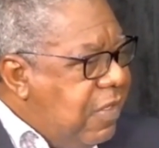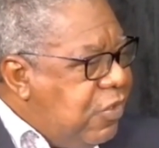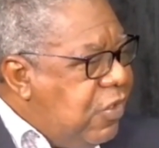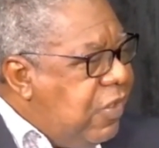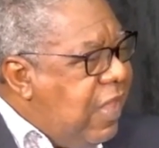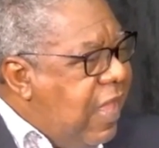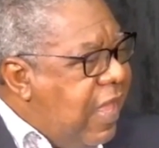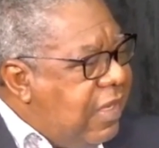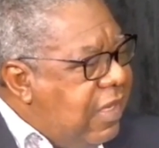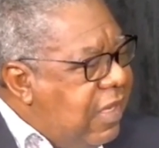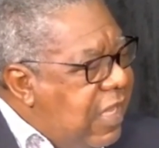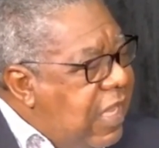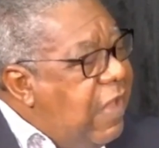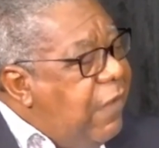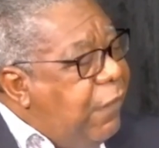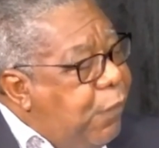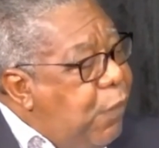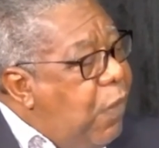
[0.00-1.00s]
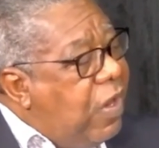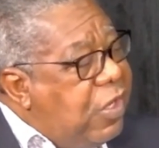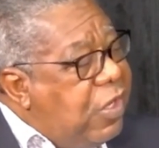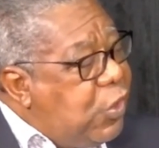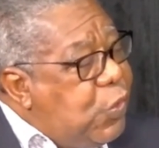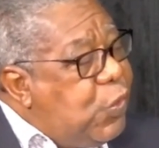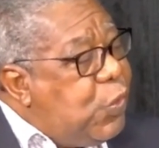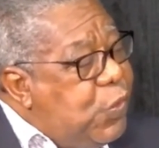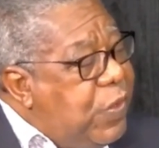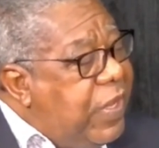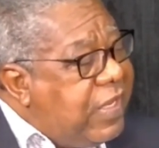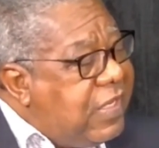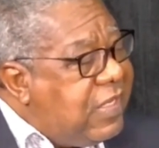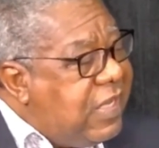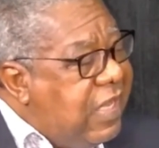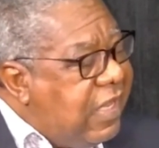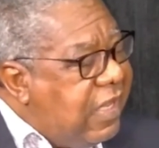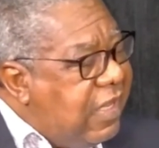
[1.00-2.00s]
So that if one or two do
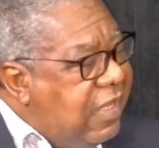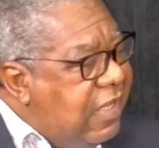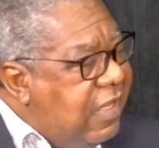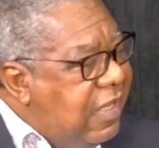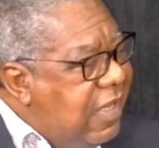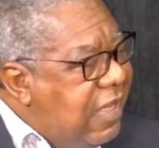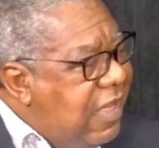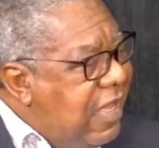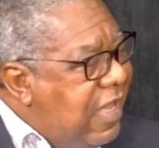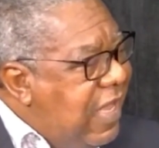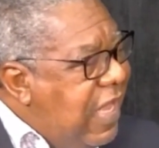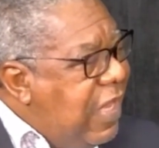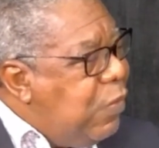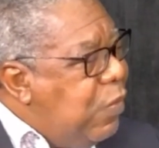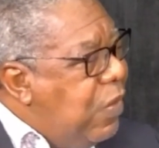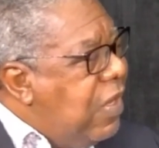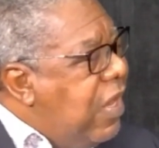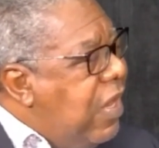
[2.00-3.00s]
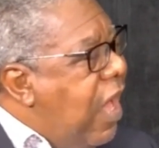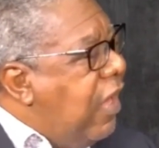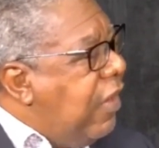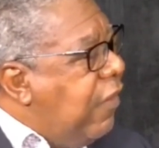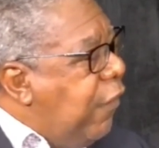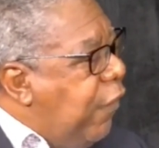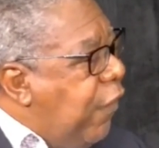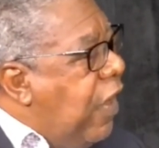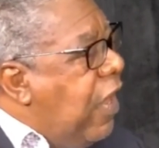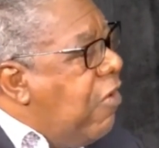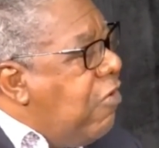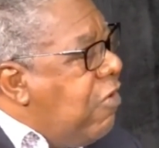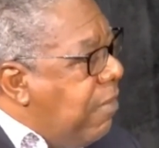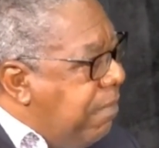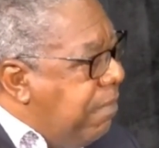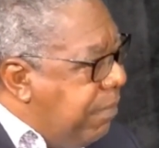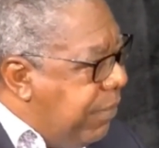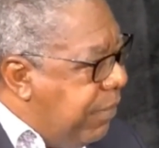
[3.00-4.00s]
get sick, it will not flare
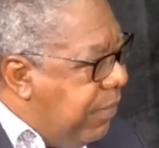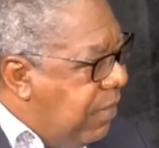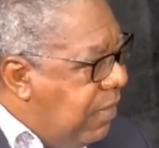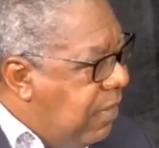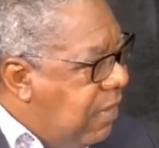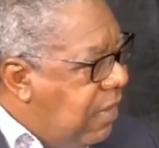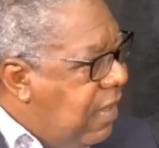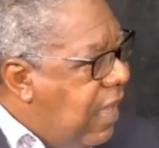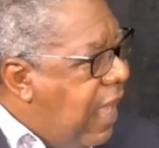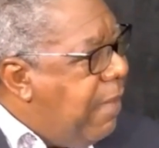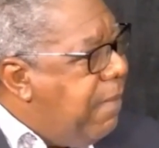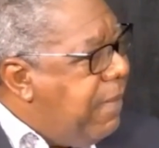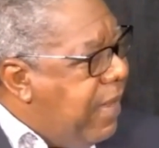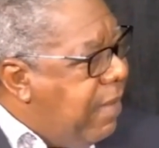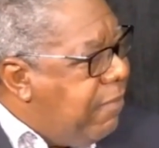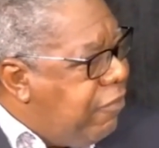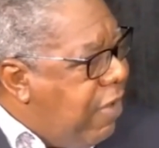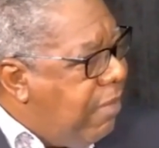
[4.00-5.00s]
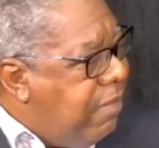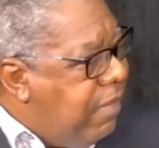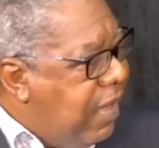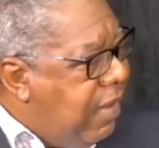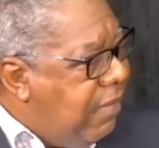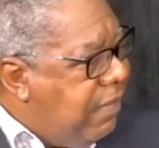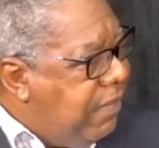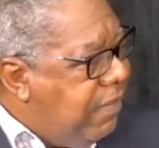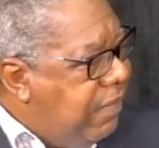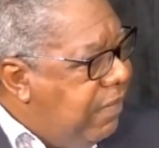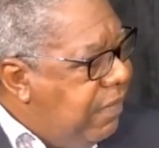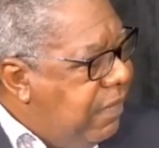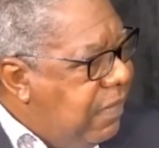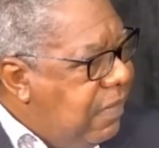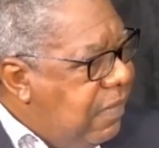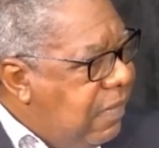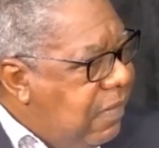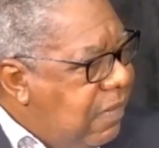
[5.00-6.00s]
up and be a problem.
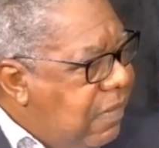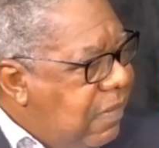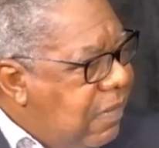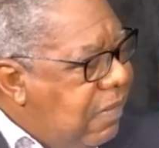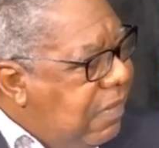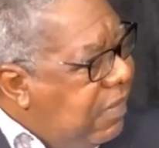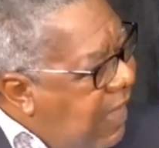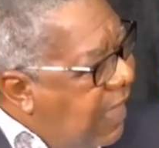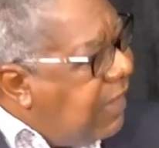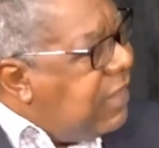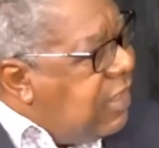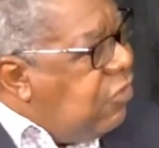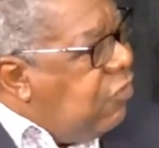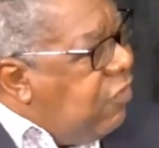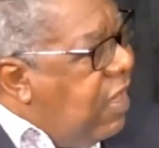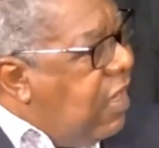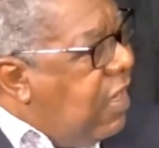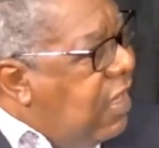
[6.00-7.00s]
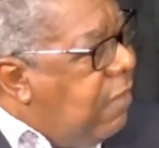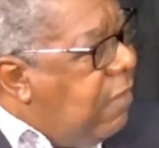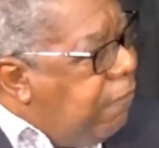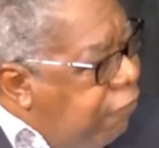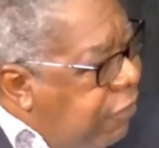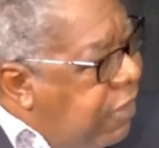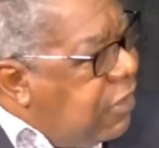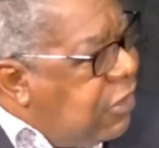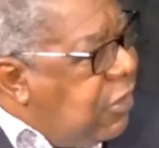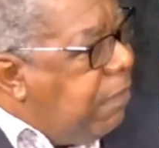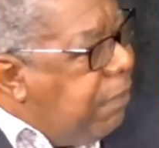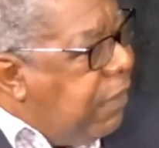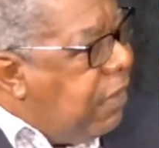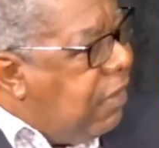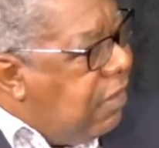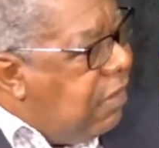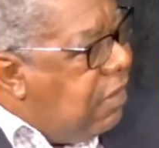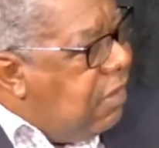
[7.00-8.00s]
That is really the
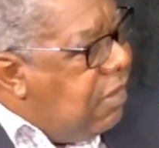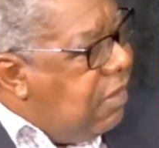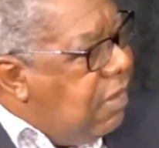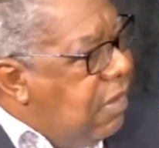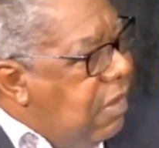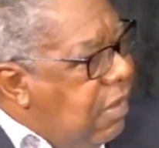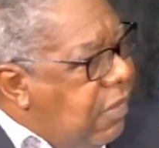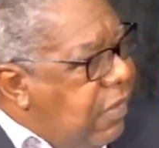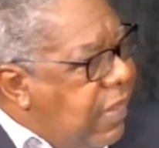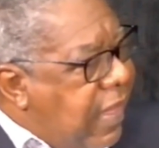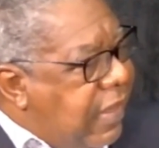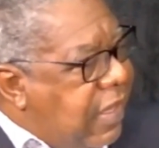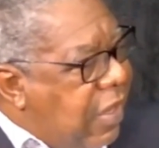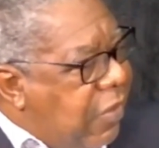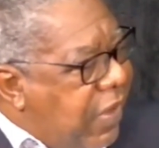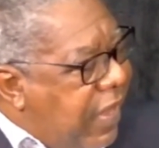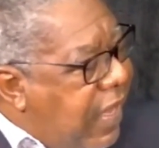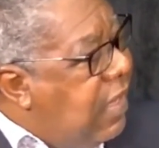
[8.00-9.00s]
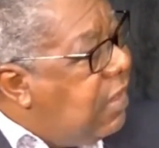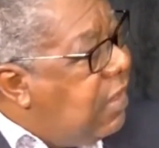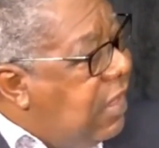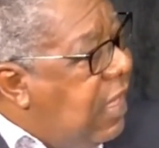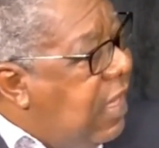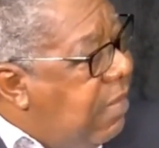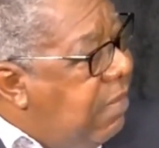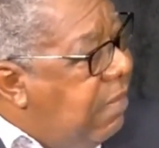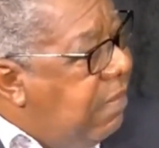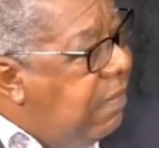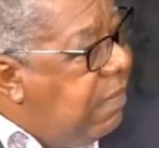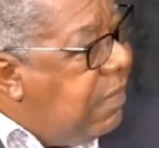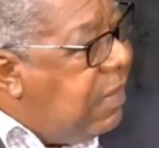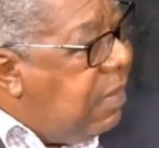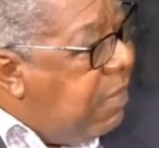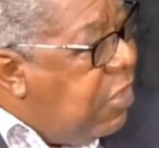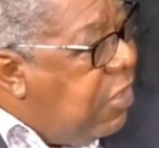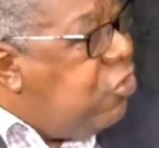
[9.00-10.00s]
principle that our health team,
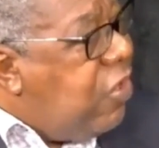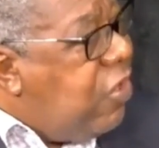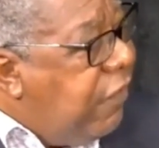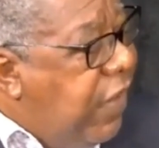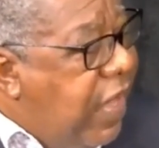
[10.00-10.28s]
the Ministry